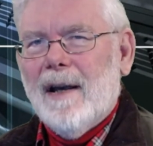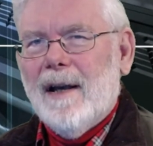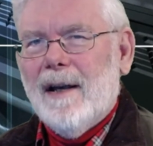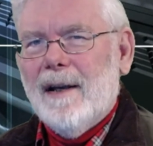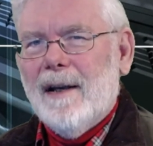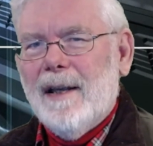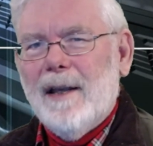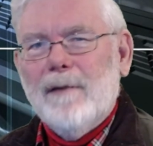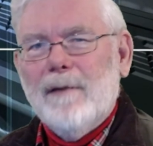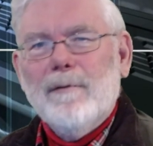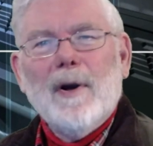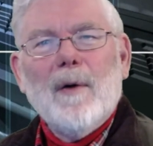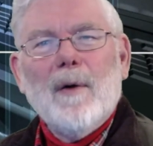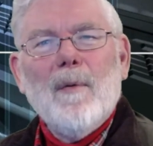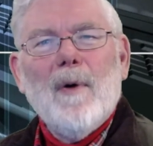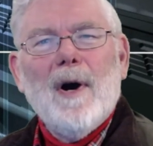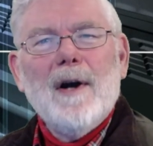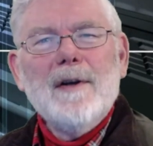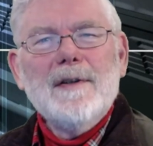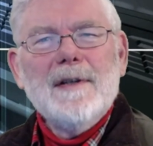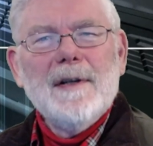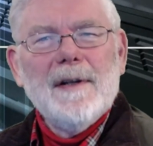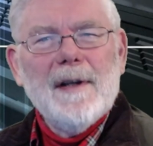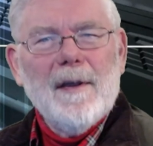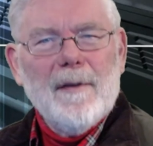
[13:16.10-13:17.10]

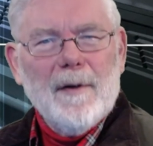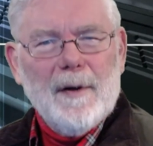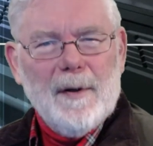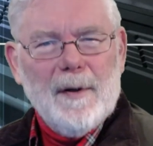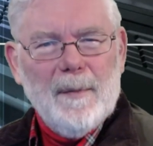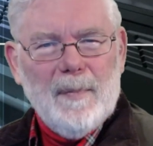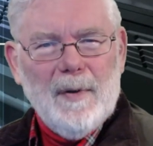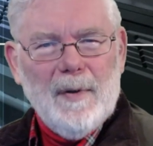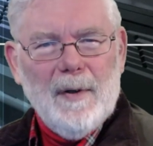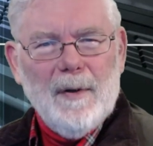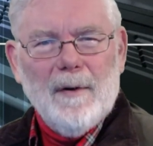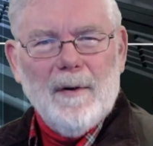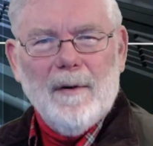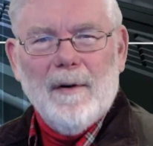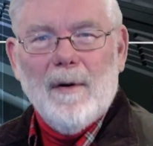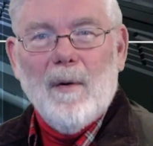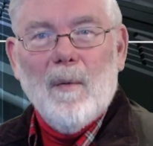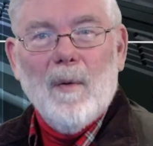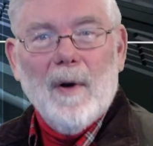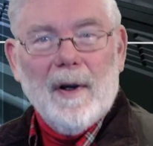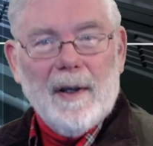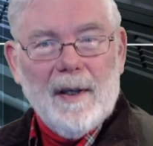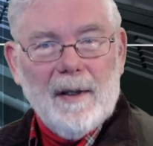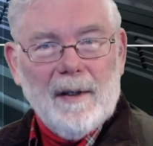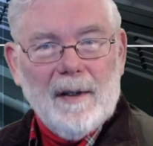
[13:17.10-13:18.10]
requires another computer, a
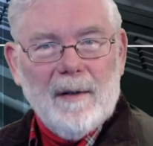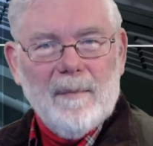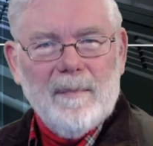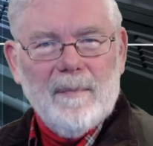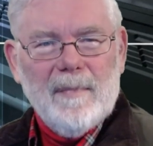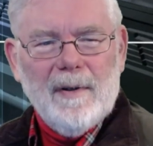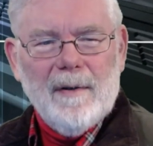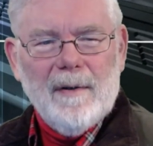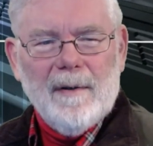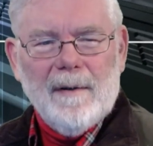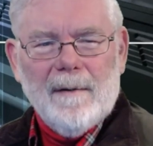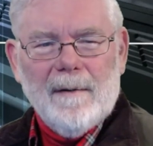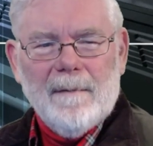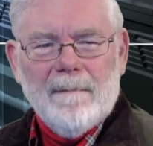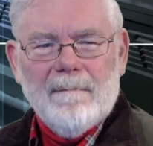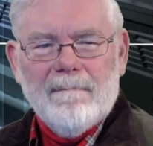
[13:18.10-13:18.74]
working computer.